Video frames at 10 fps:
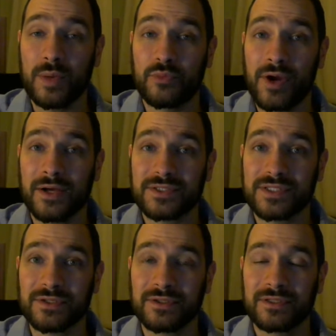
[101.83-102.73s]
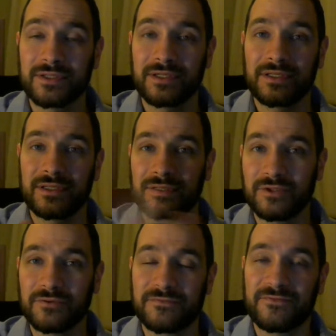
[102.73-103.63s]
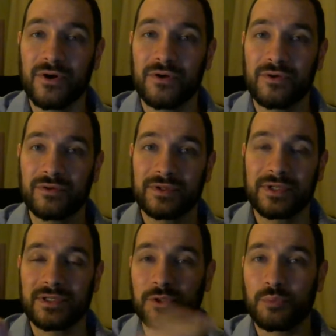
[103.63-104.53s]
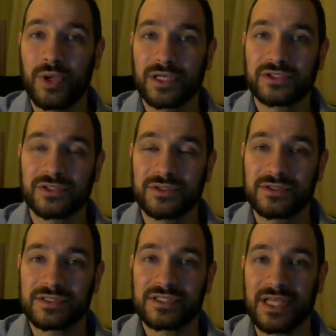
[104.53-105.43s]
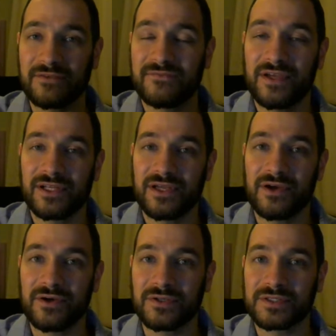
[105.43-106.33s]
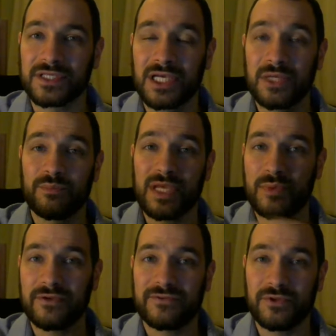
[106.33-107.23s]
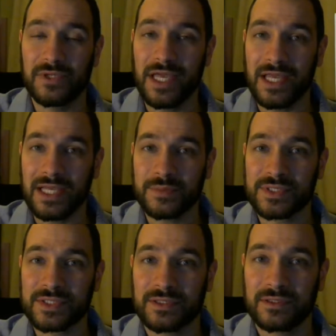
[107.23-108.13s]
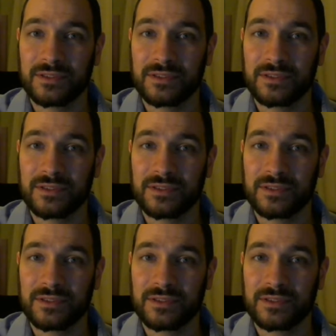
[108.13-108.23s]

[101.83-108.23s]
browser, your phone, your pictures, take videos, maybe a few games.